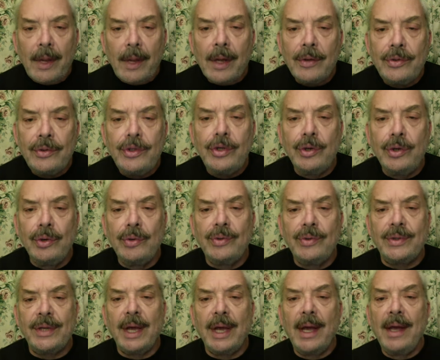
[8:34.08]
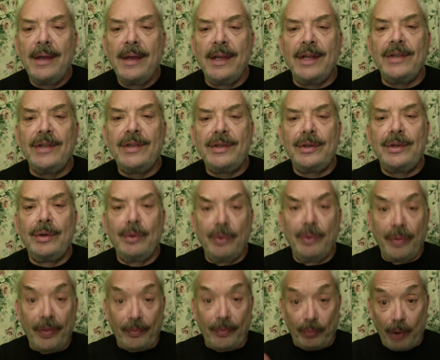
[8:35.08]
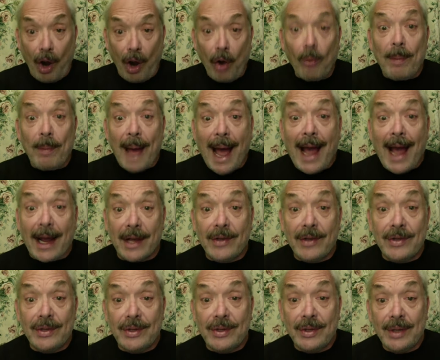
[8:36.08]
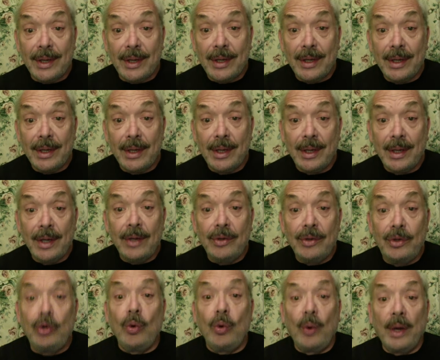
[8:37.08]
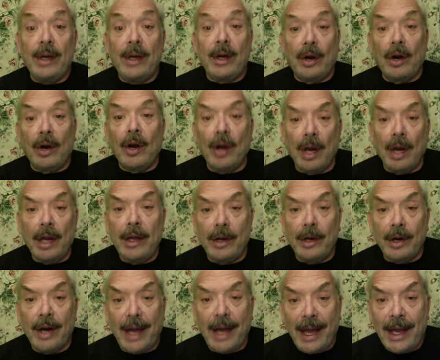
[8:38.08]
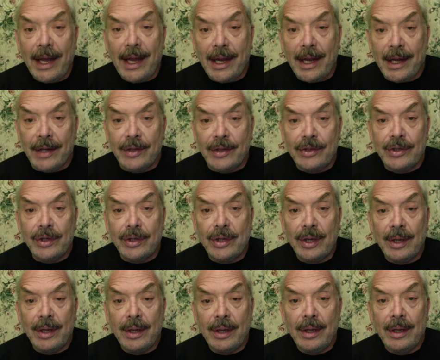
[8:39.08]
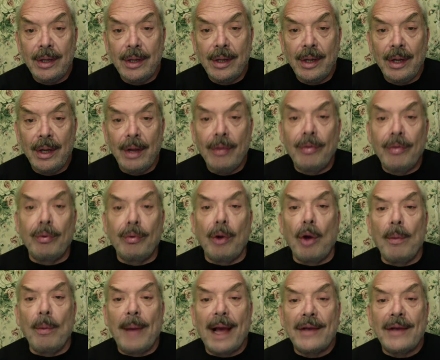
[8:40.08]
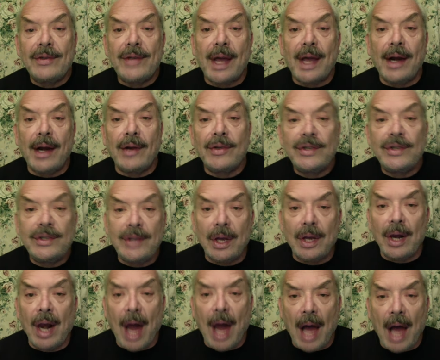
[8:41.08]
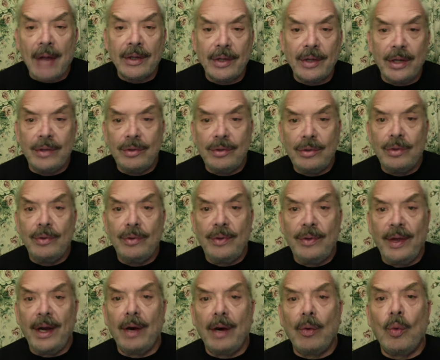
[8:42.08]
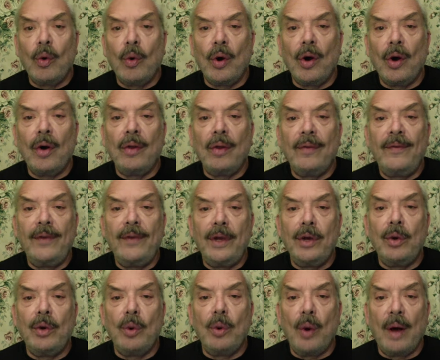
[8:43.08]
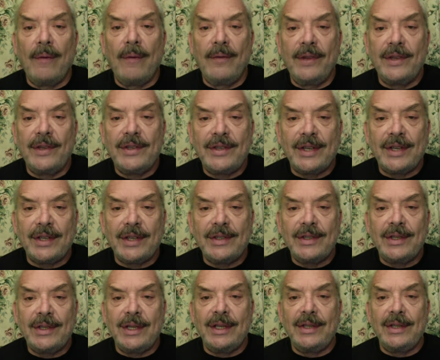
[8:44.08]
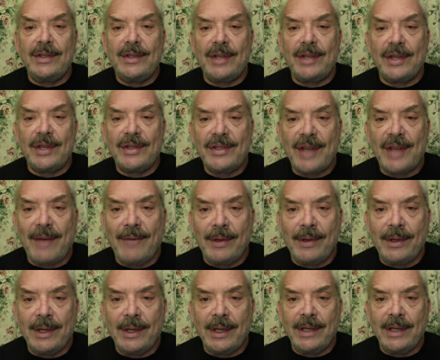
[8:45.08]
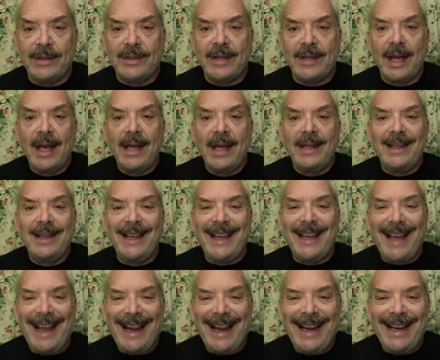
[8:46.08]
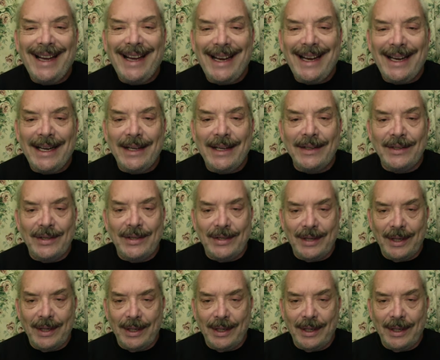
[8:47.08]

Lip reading: choose these two throwbacks to an earlier age? Throwbacks that are still locked into their worldview of the 60s, the 70s, the 80s.